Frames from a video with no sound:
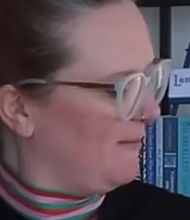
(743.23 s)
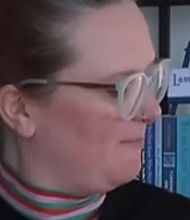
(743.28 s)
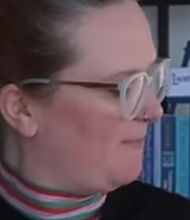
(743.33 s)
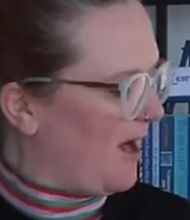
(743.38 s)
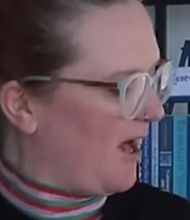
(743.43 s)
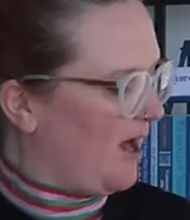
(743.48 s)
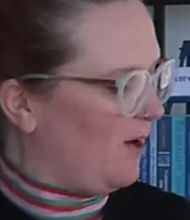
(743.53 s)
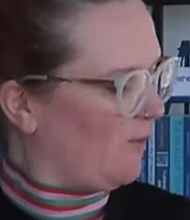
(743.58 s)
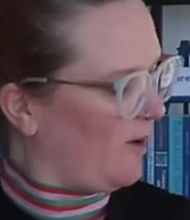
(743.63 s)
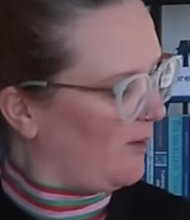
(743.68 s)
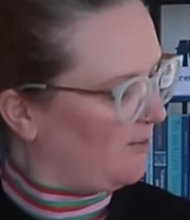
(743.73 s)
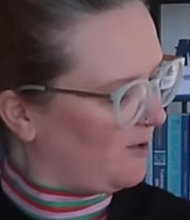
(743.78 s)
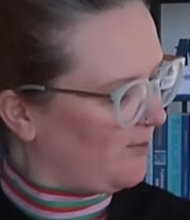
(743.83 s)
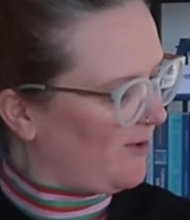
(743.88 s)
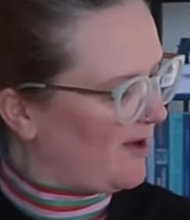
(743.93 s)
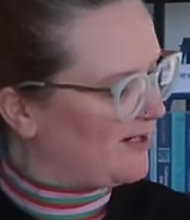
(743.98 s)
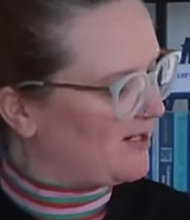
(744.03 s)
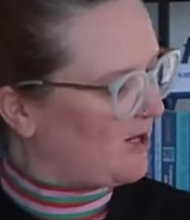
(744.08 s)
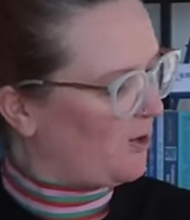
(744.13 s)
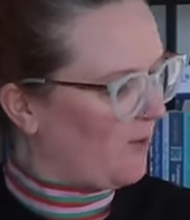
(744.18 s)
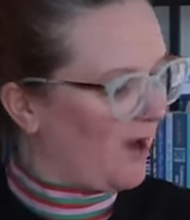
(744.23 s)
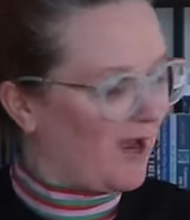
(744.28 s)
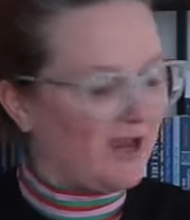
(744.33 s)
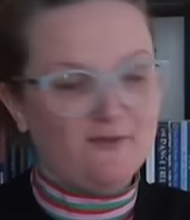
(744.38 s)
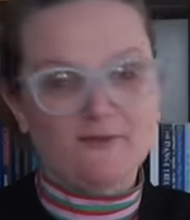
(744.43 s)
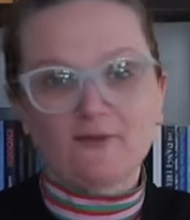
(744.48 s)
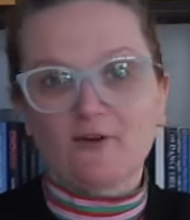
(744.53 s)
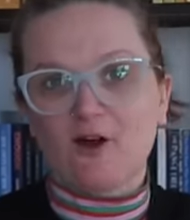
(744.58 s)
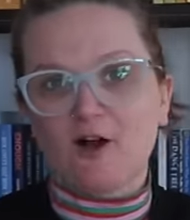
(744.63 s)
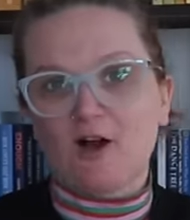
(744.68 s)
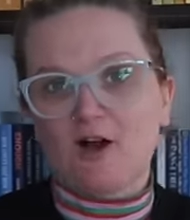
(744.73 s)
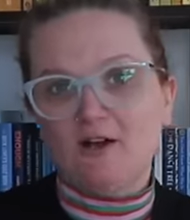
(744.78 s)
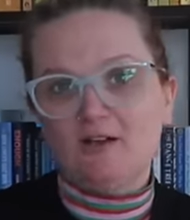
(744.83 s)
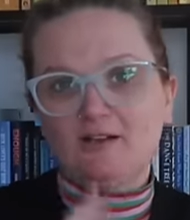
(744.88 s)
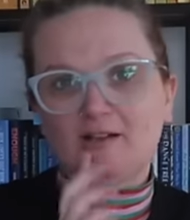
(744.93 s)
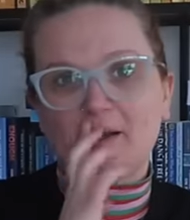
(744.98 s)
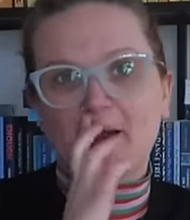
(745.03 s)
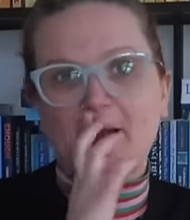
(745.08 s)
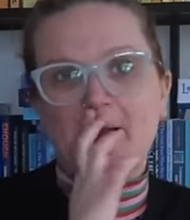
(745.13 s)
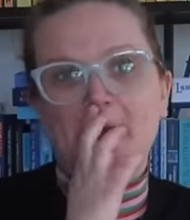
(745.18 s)
But when we went away for
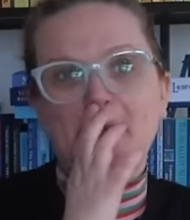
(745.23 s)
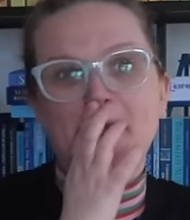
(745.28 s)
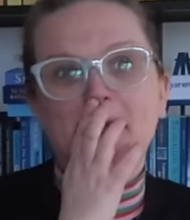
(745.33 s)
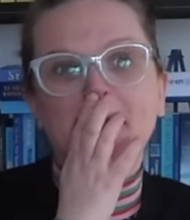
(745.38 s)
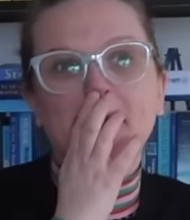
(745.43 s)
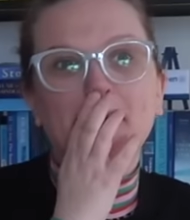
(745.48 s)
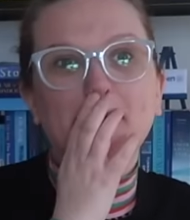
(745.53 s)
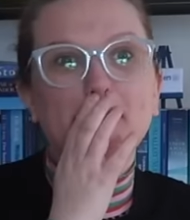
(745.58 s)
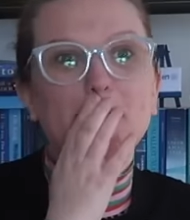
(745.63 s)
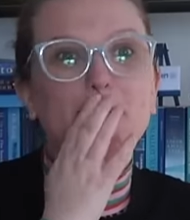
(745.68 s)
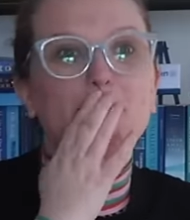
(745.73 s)
our um,